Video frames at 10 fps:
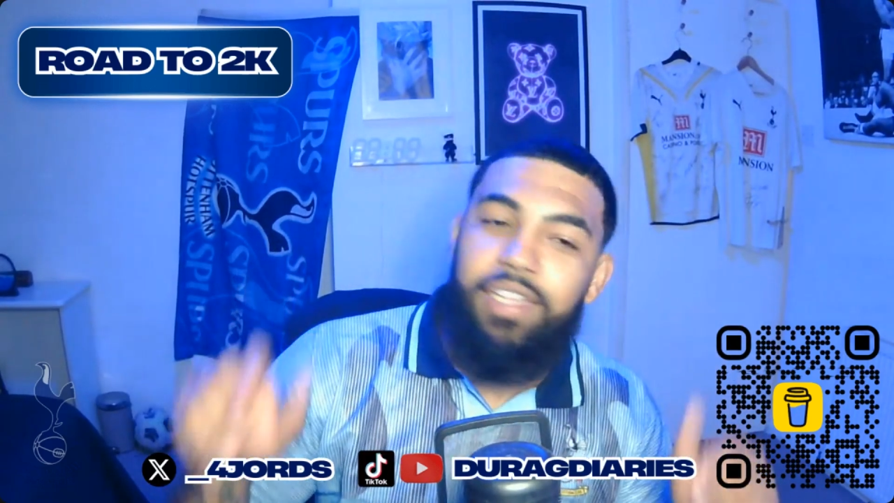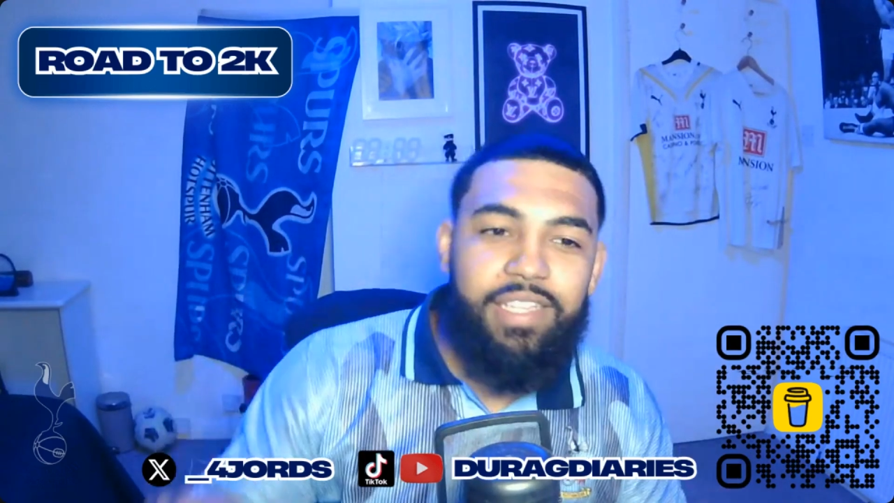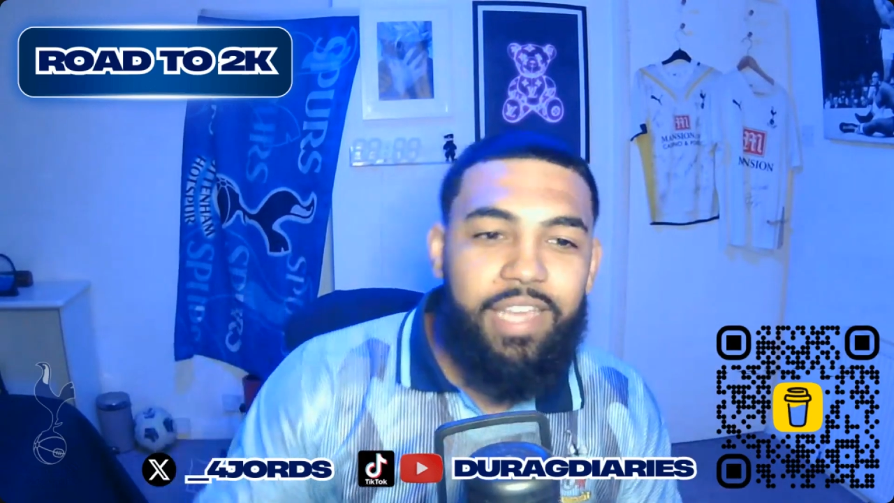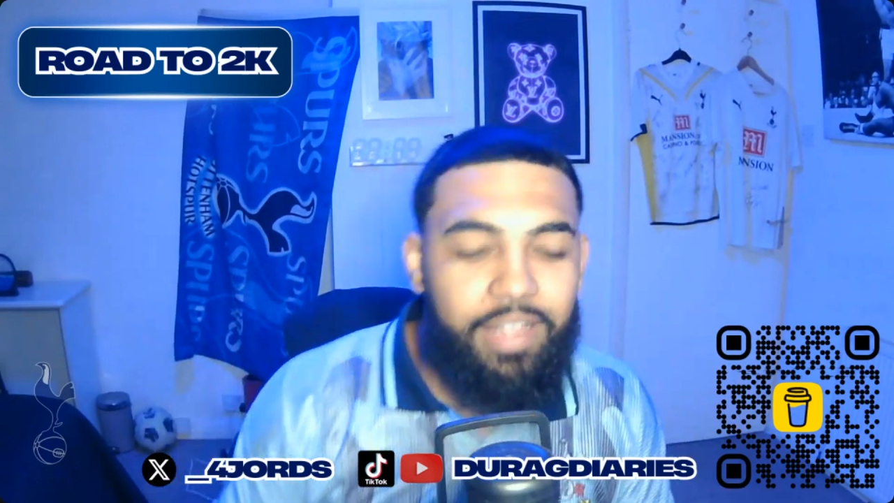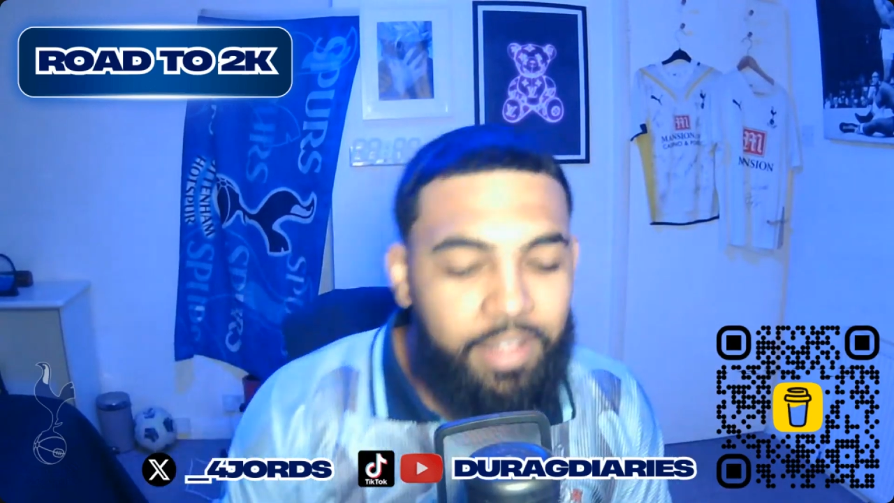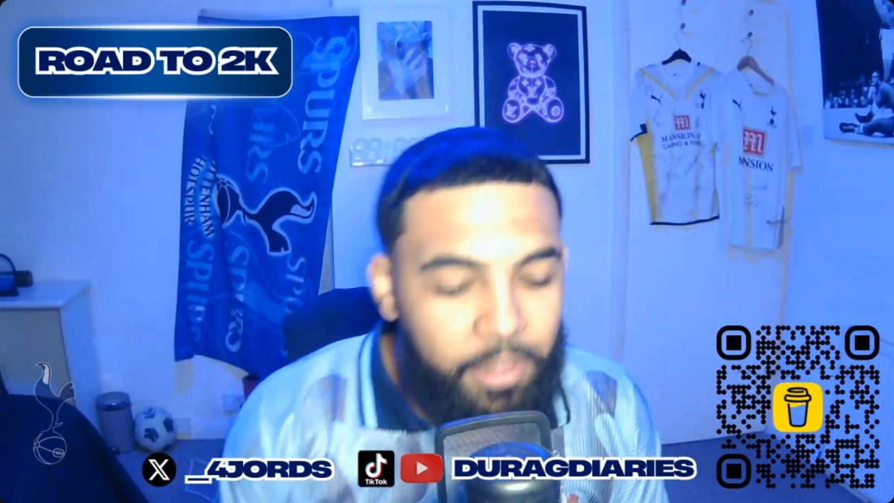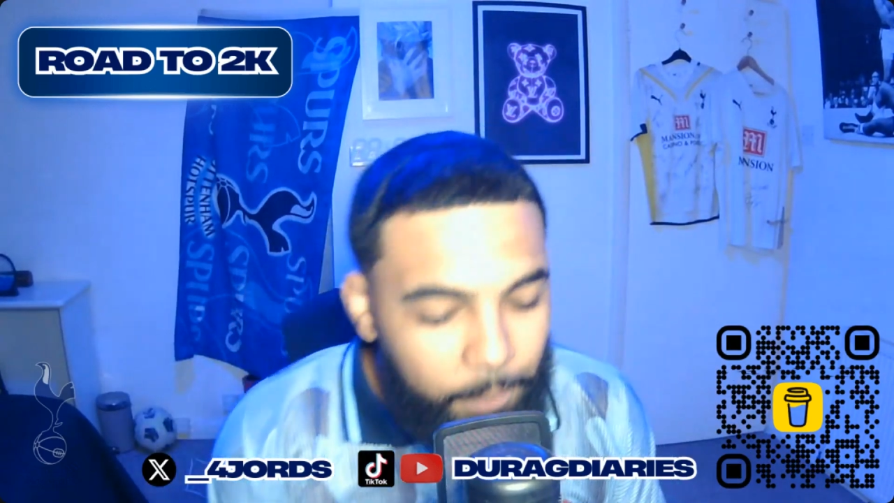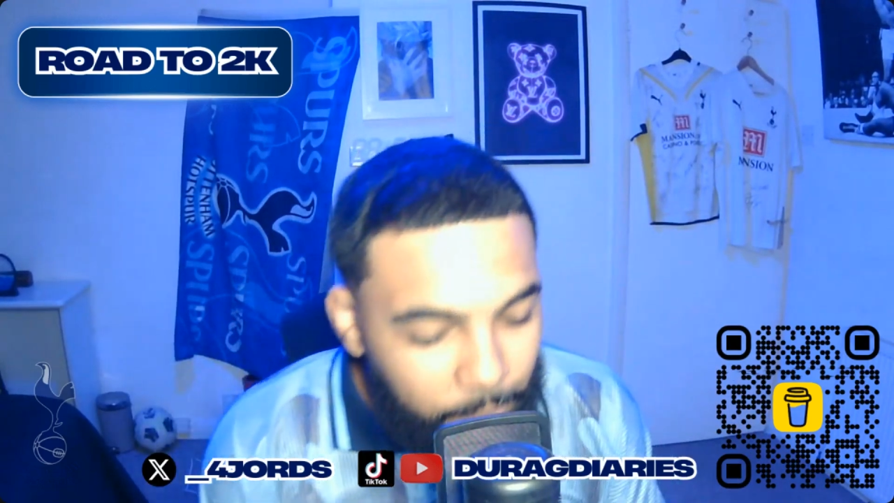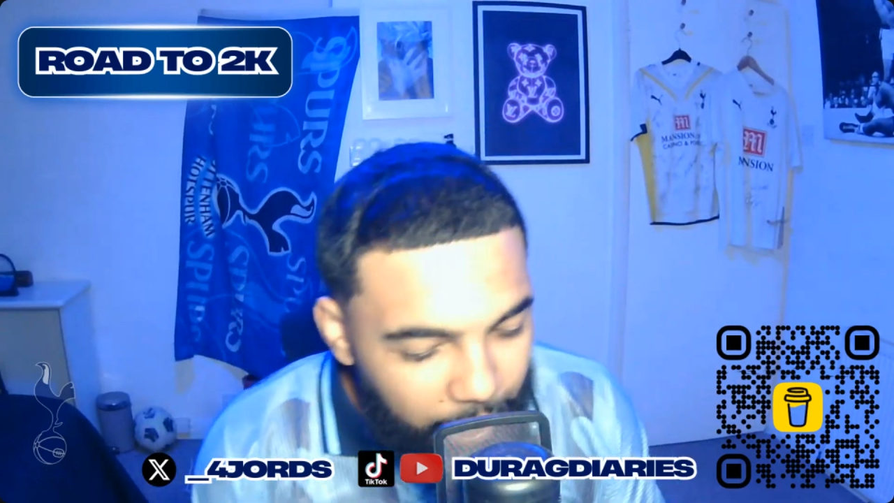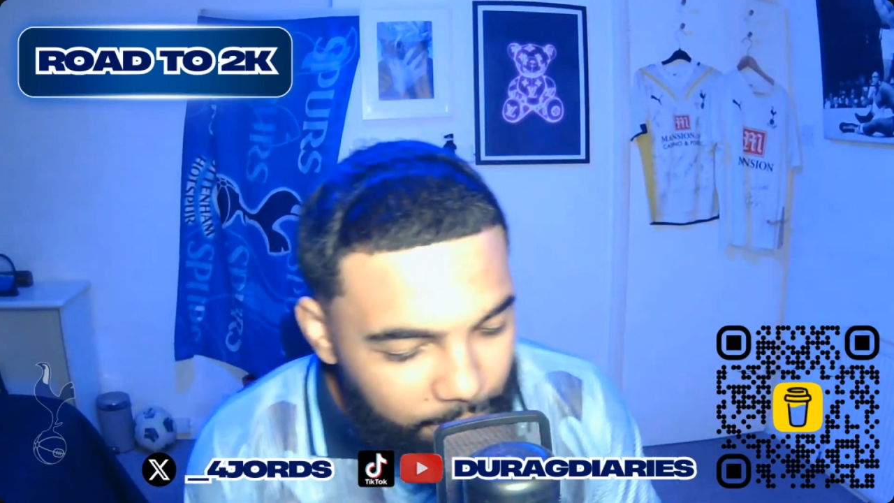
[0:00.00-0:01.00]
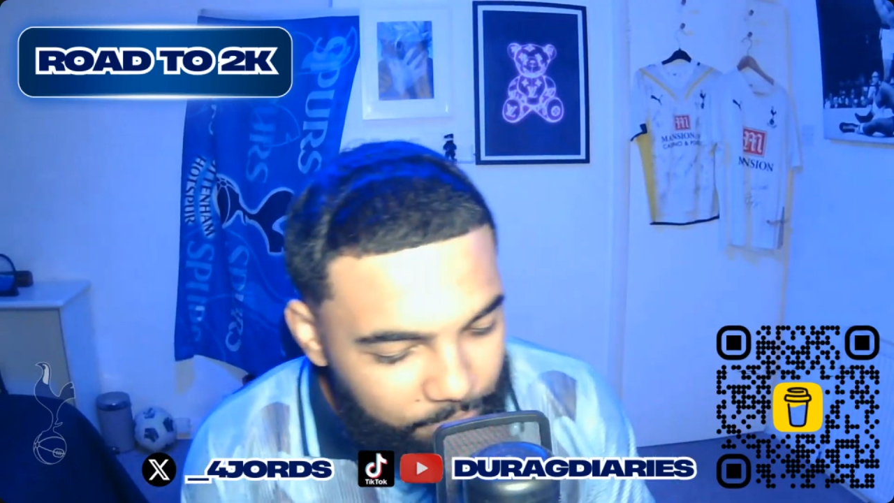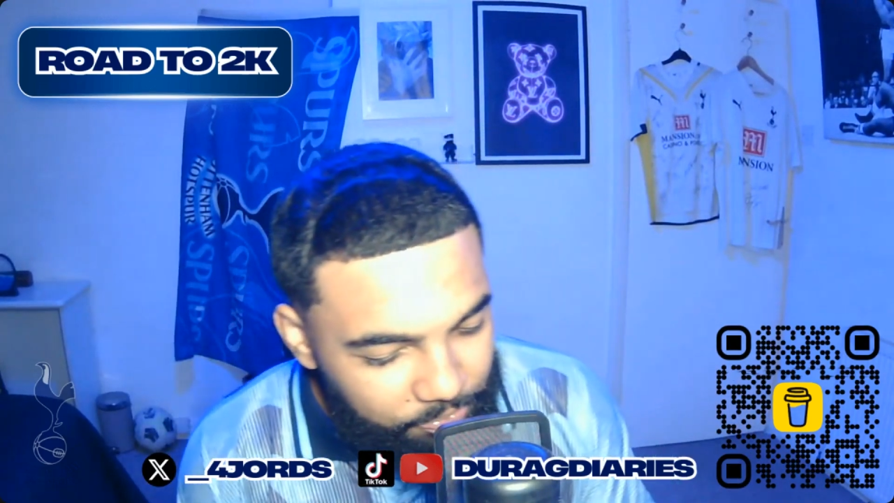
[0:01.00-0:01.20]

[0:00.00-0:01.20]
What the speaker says: Yeah. But